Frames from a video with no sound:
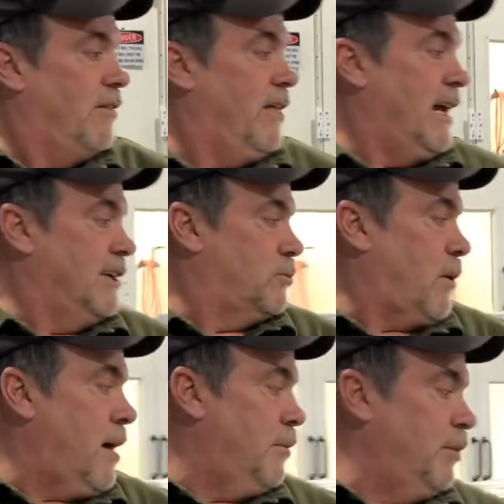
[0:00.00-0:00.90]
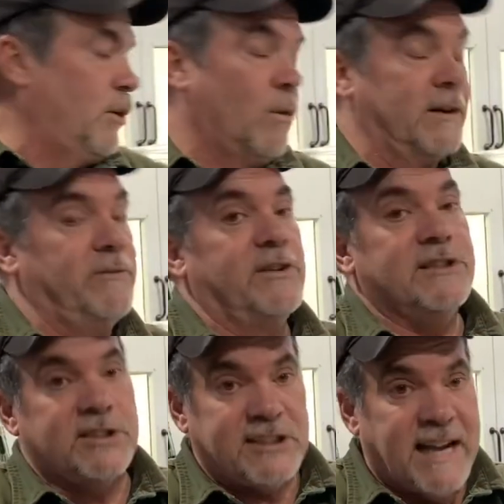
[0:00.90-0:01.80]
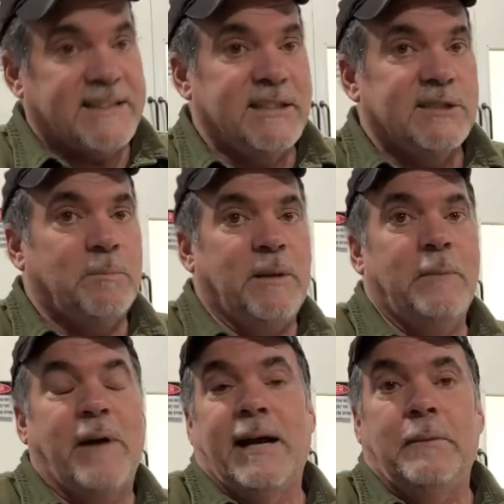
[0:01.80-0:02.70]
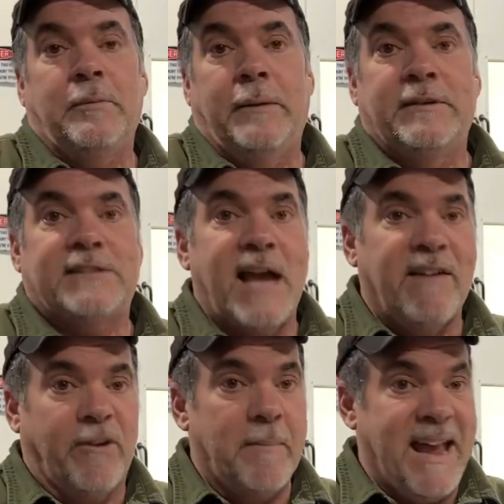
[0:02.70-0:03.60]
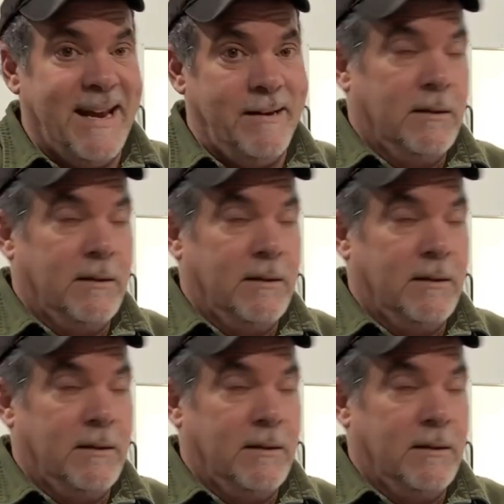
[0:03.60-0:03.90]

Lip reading: that is probably one of the sexiest B-body Plymouths ever made.